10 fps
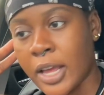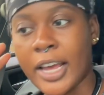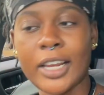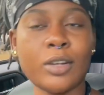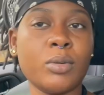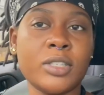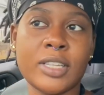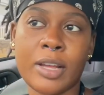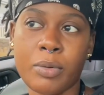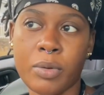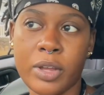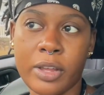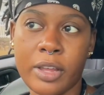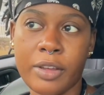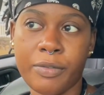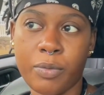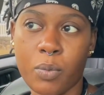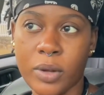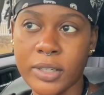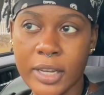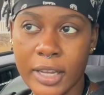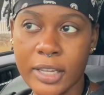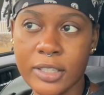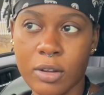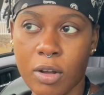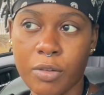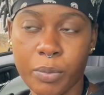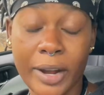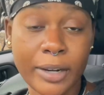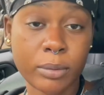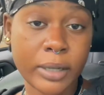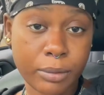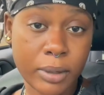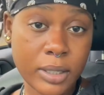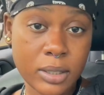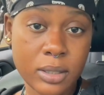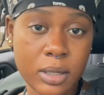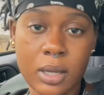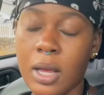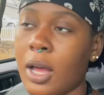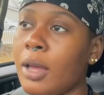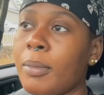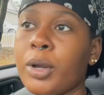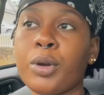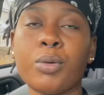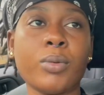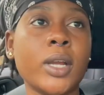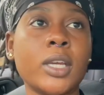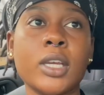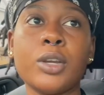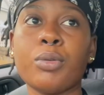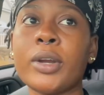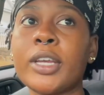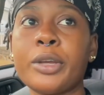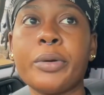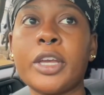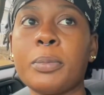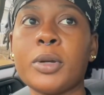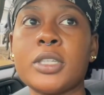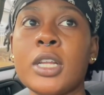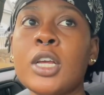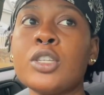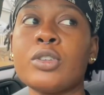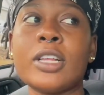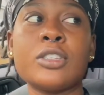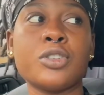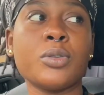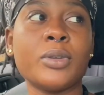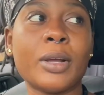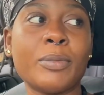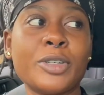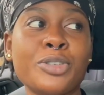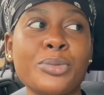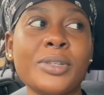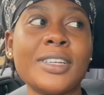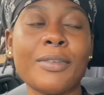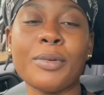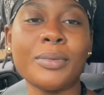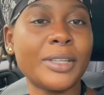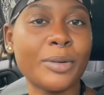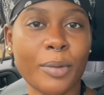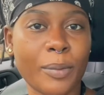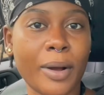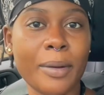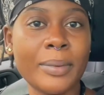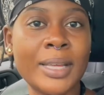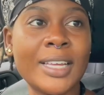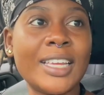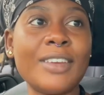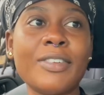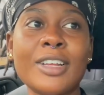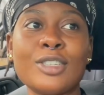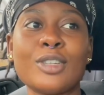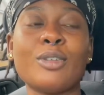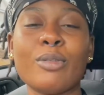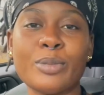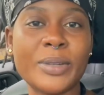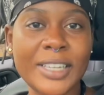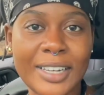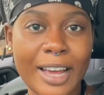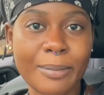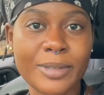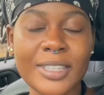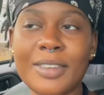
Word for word: And I noticed that if one day is off where I don't get rest, I am a cranky, cranky, cranky person. So that's to show you that we truly never really grow up. Even as adults, we need naps.